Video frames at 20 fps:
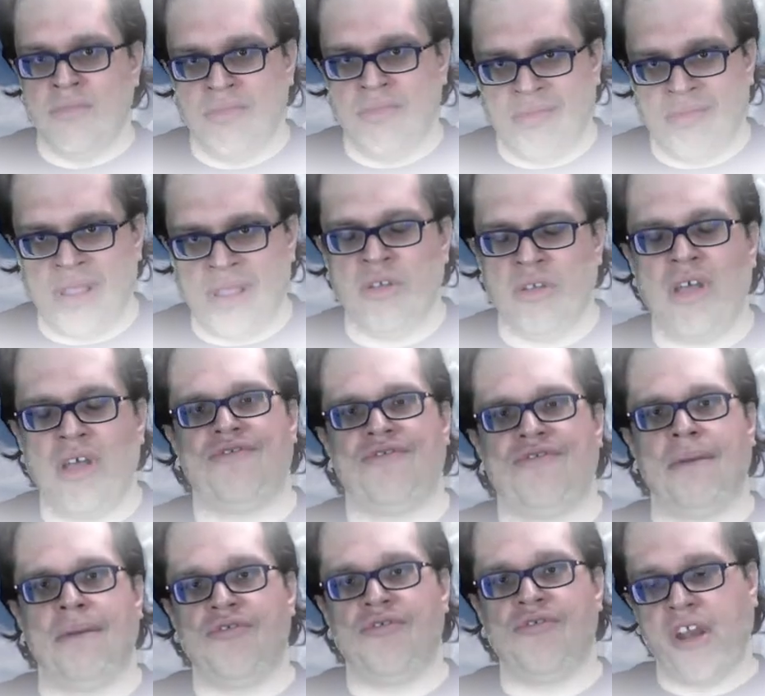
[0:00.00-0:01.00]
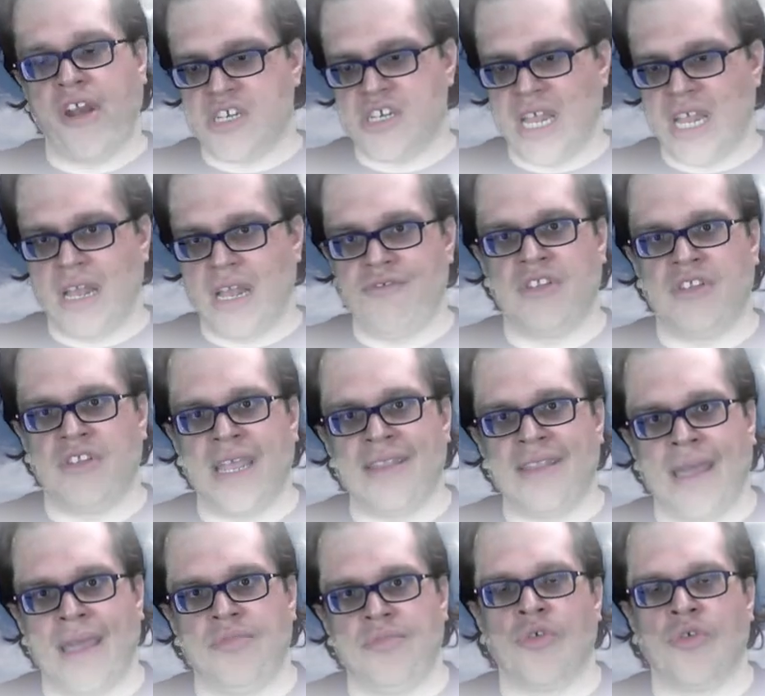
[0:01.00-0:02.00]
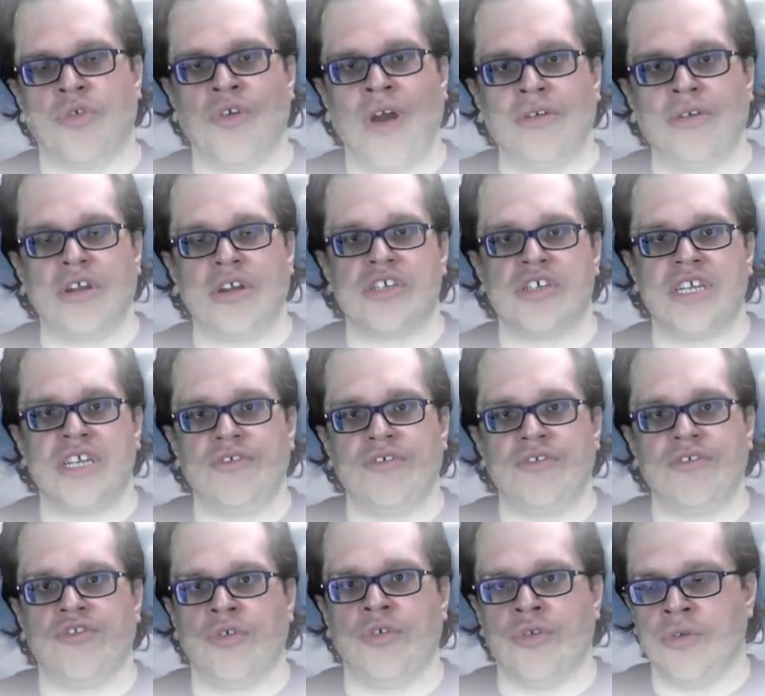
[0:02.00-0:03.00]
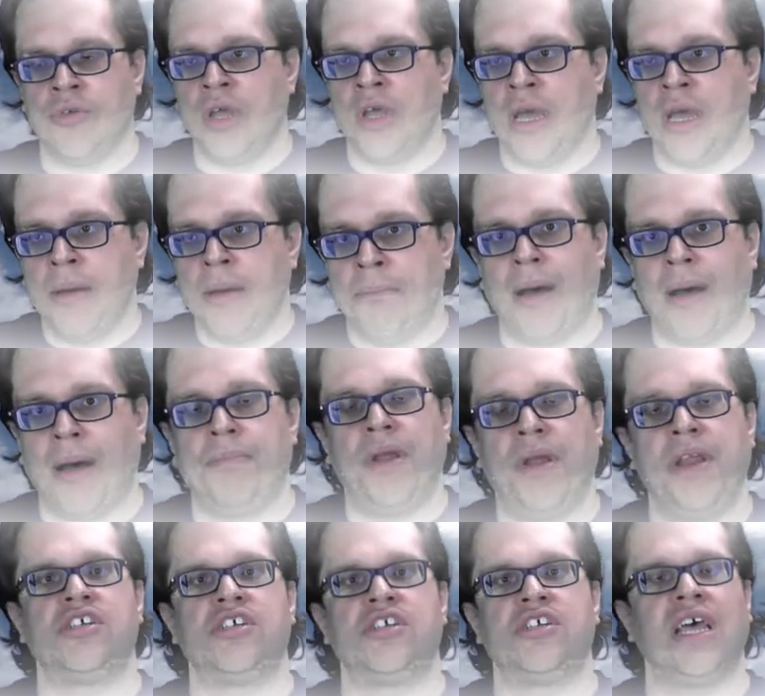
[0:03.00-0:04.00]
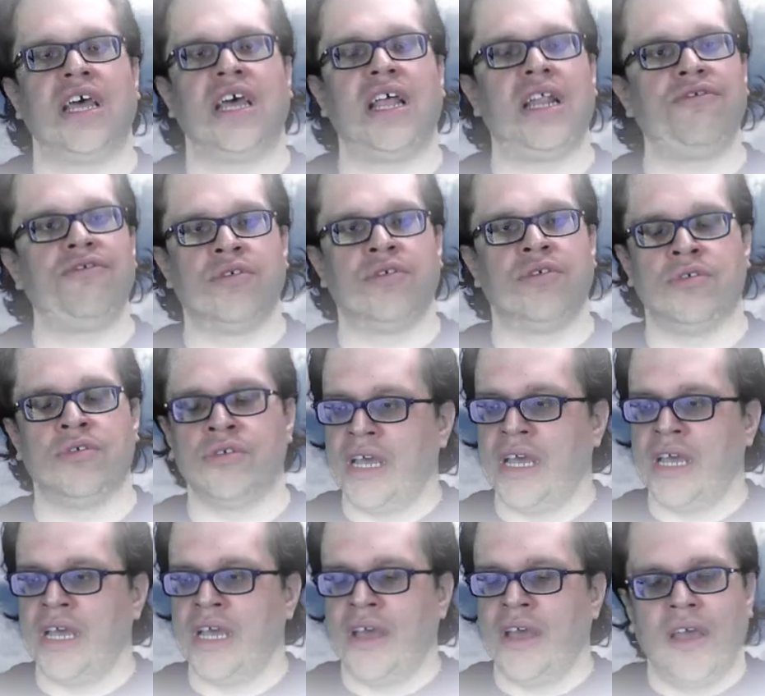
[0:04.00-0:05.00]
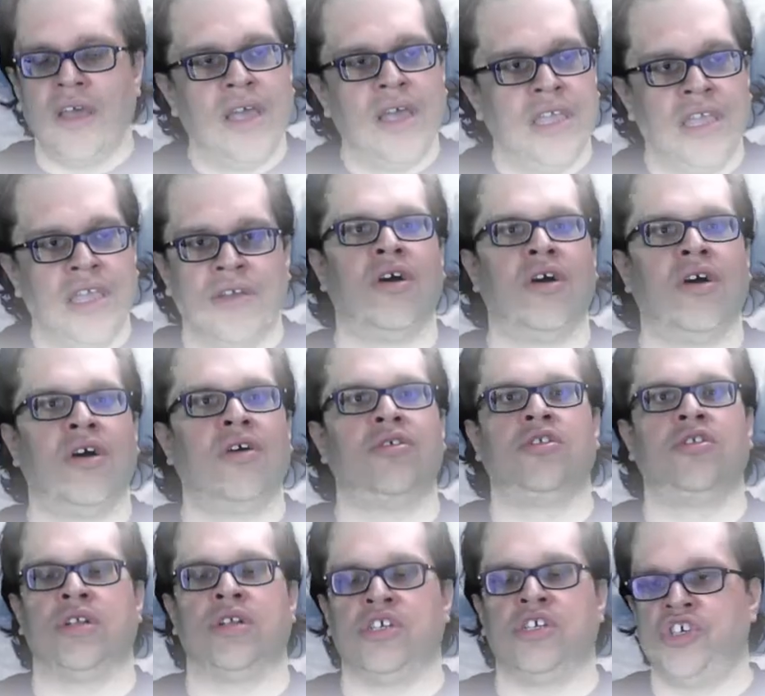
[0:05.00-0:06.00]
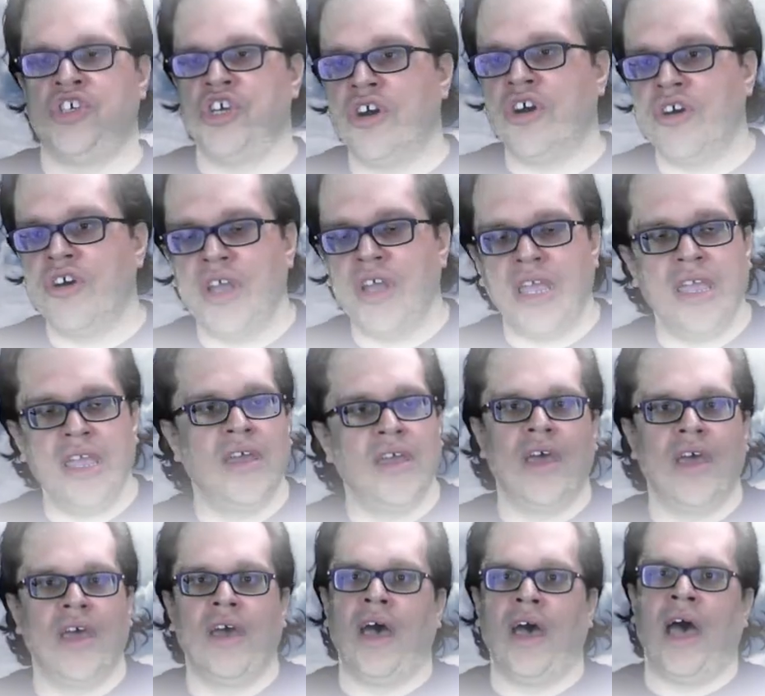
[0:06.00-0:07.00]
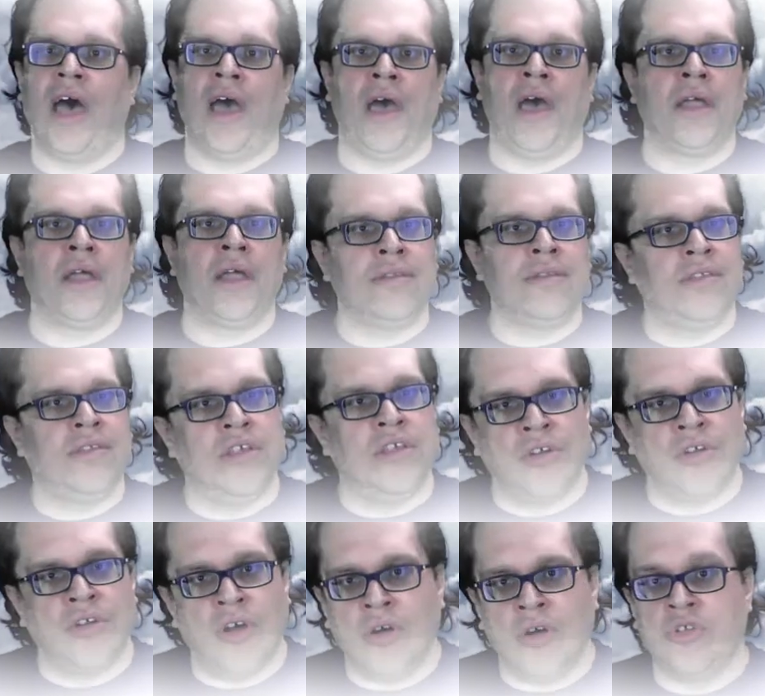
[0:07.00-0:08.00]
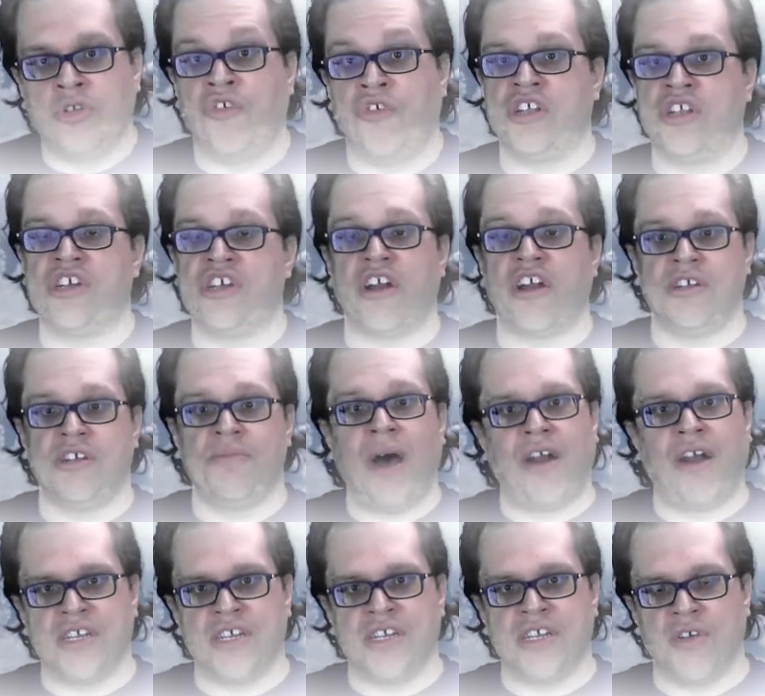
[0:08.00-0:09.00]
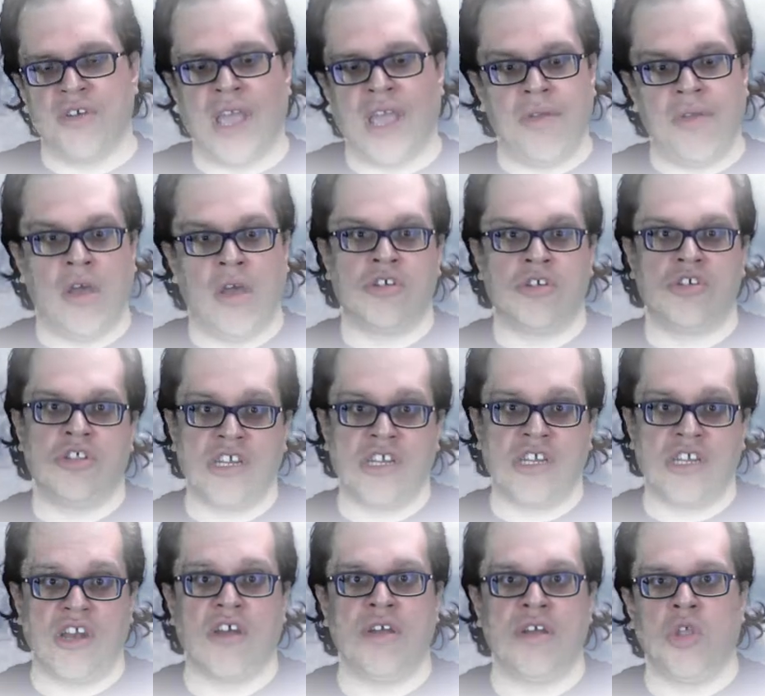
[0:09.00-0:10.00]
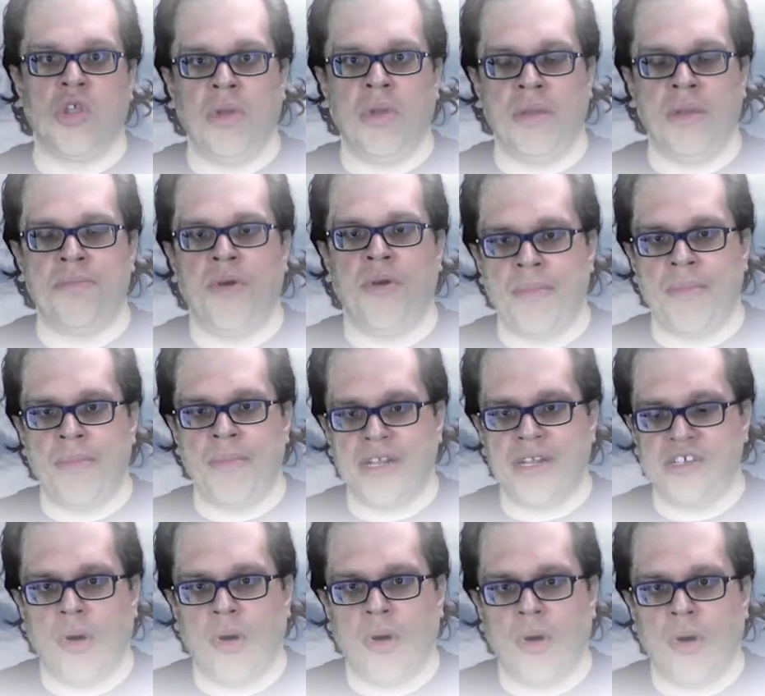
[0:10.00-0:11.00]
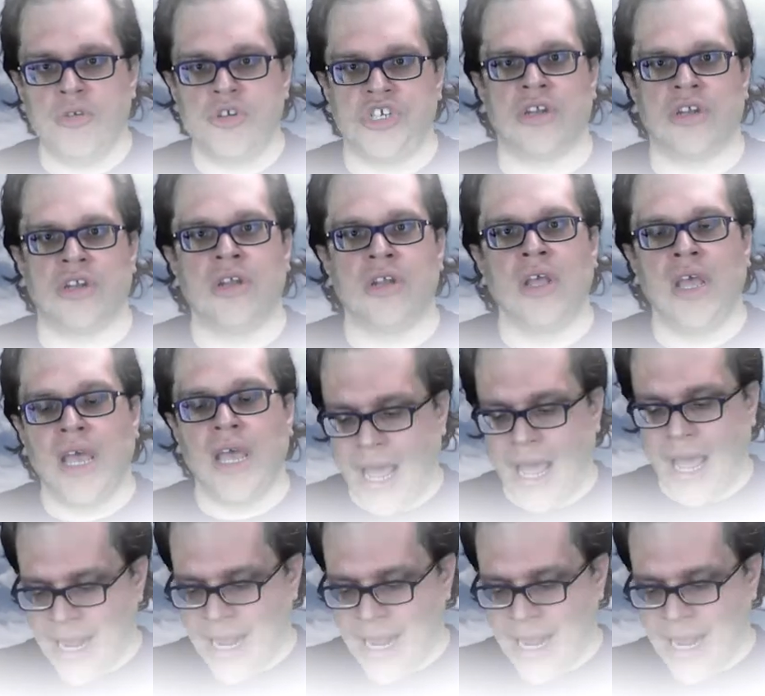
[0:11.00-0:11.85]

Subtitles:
when you have time for yourself, you take time to ground yourself, to pamper yourself, to enjoy, and, to recharge the batteries, okay? Because things are going to be pretty much in motion. And